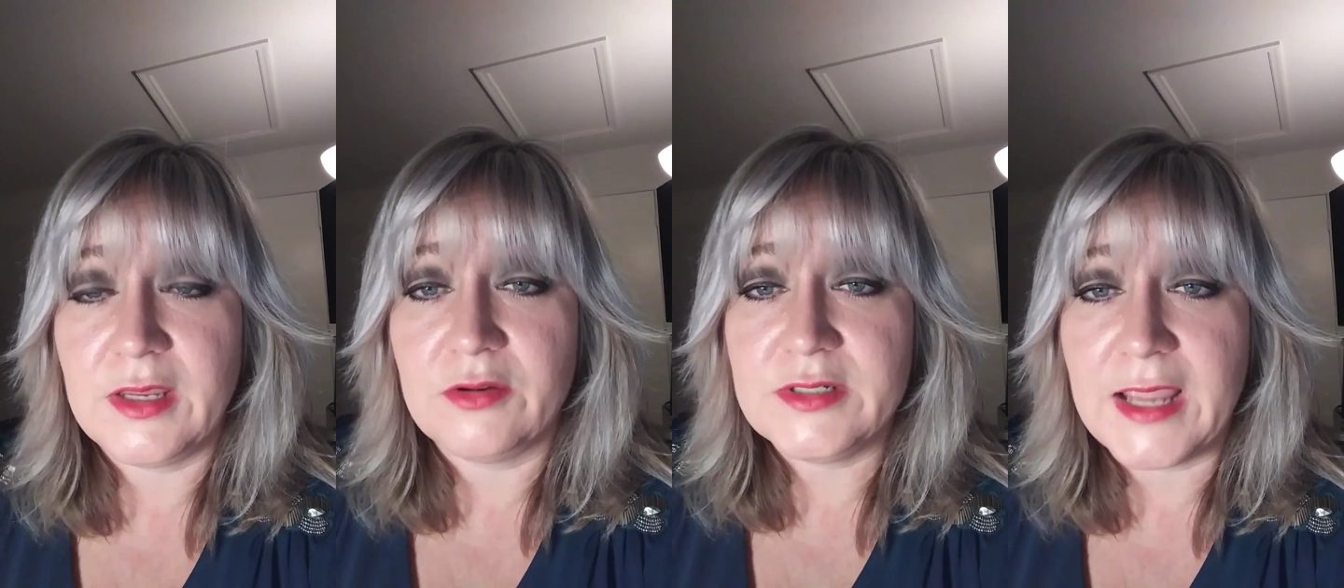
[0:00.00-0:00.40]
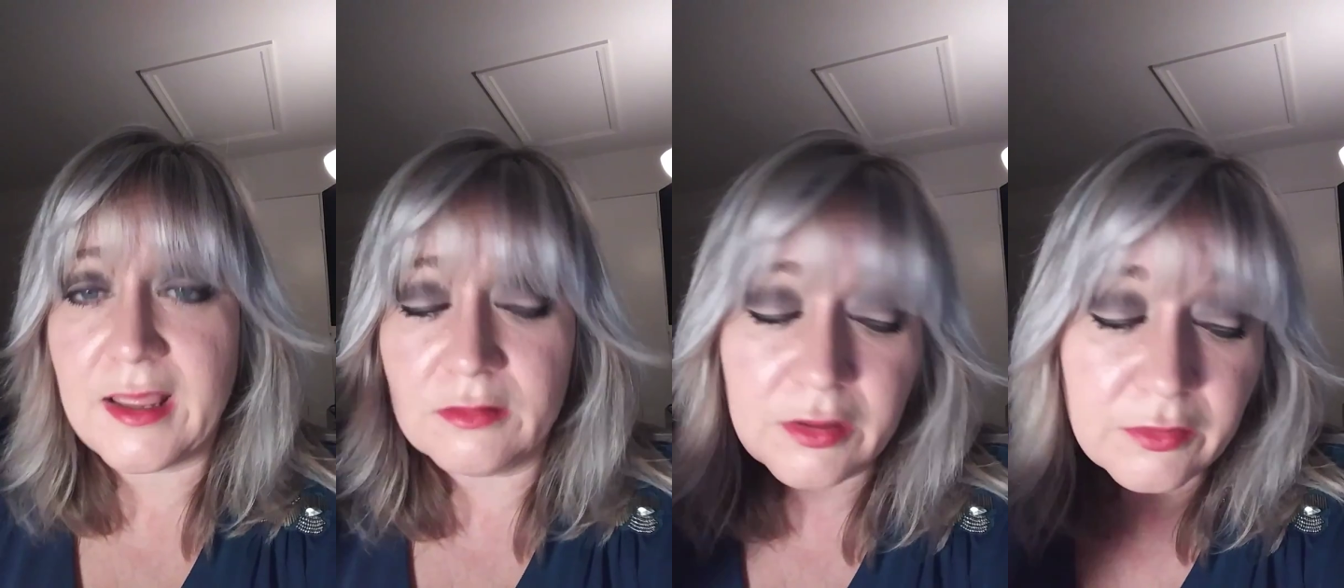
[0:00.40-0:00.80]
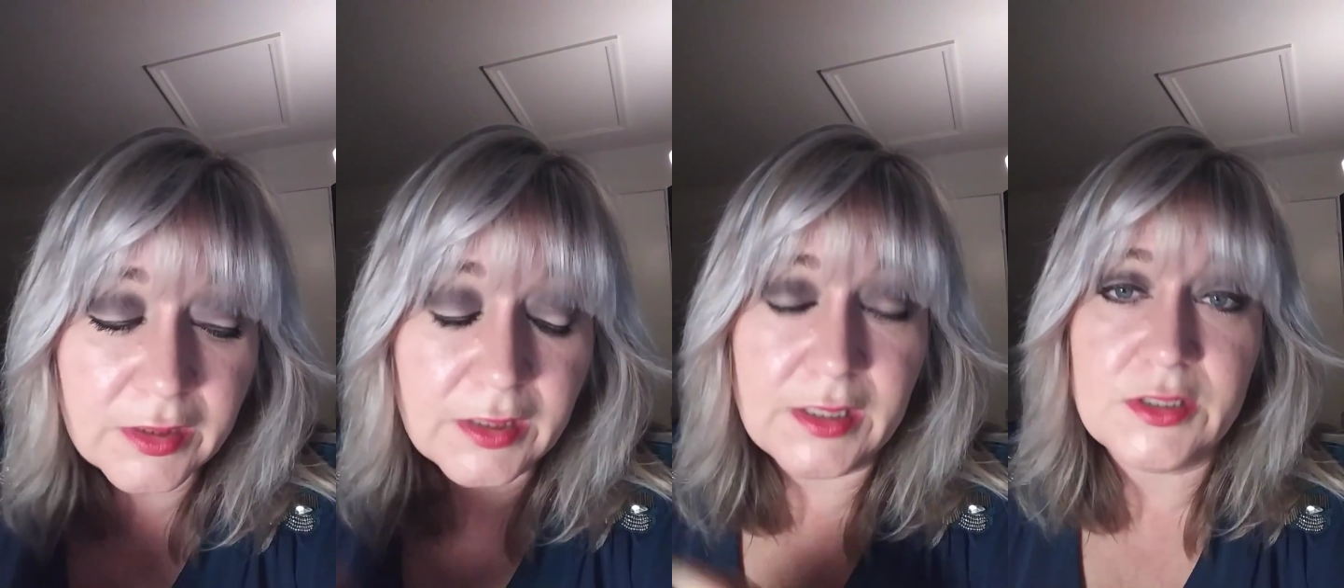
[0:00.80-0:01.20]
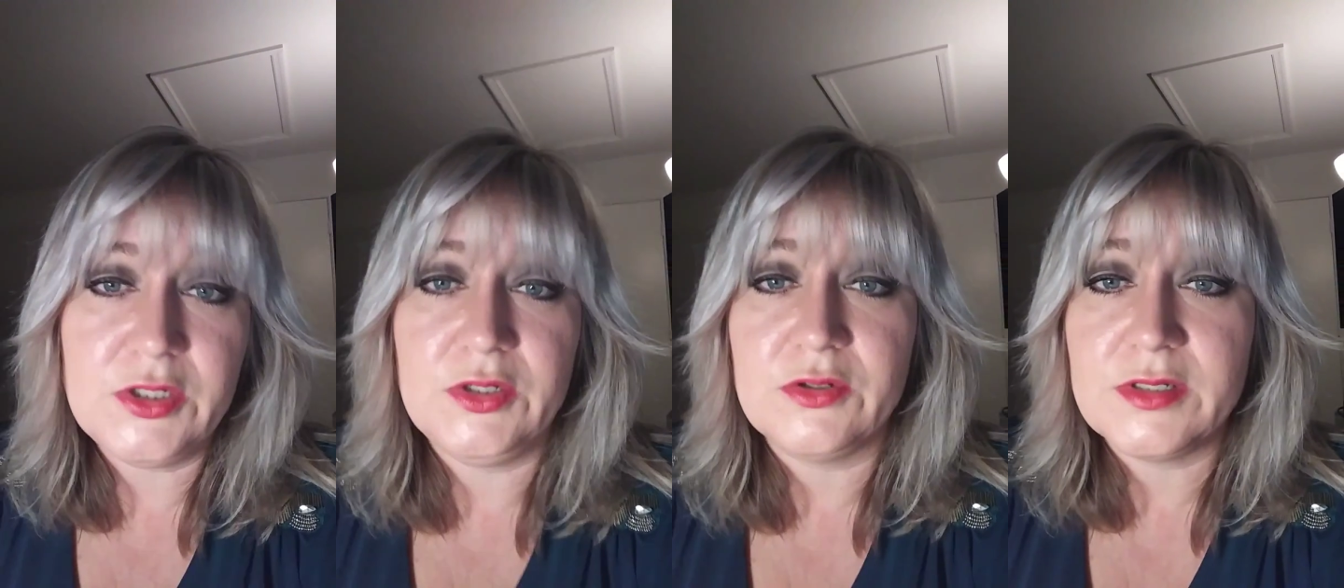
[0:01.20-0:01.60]
They are downloaded
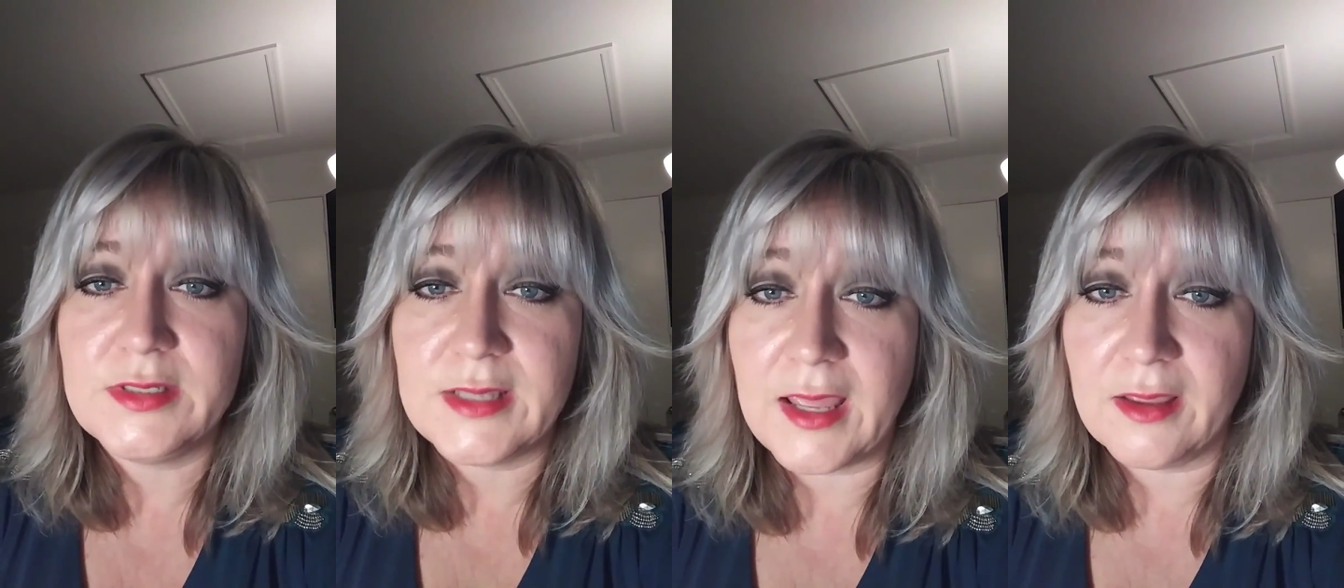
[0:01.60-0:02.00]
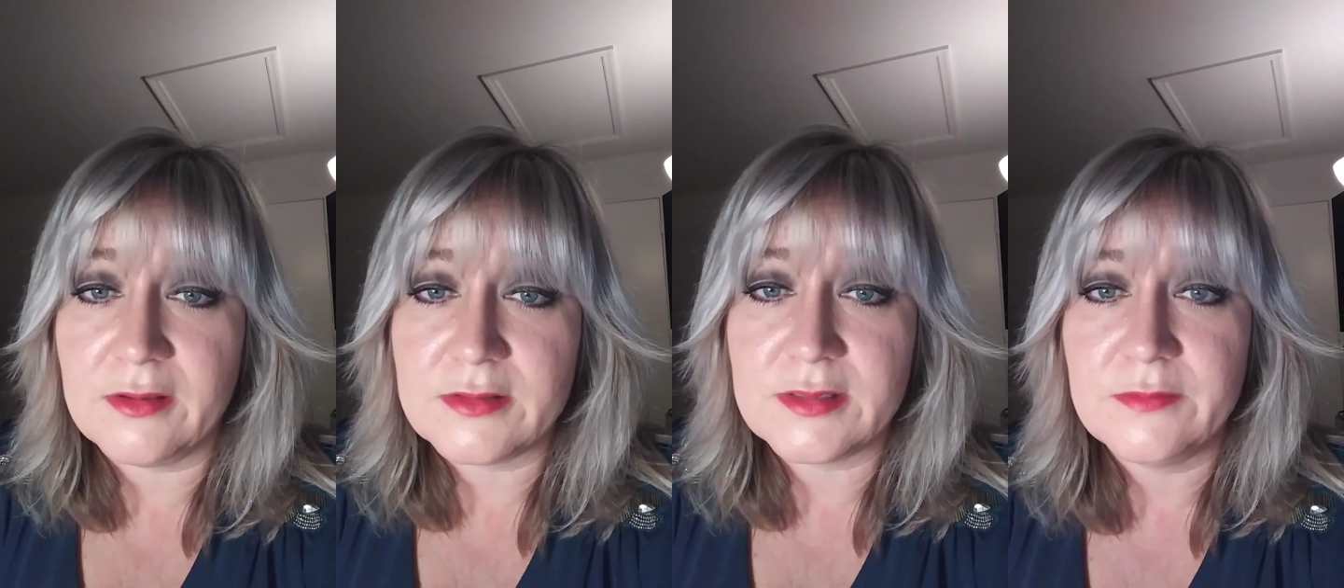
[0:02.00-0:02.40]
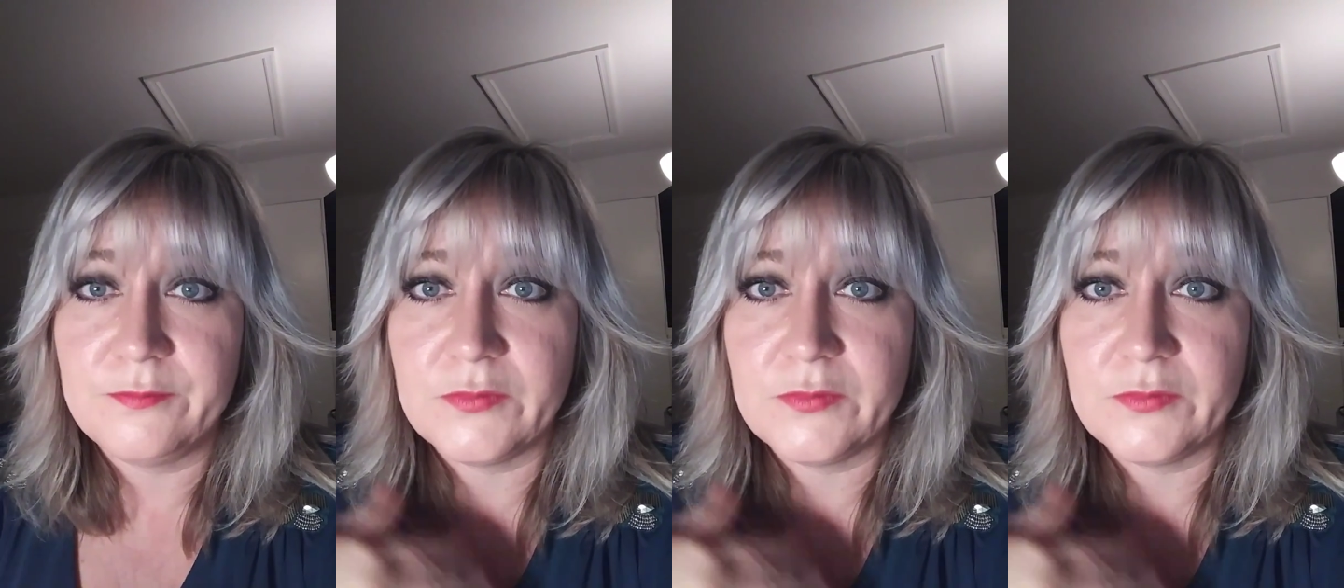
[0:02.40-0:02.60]
into your cells.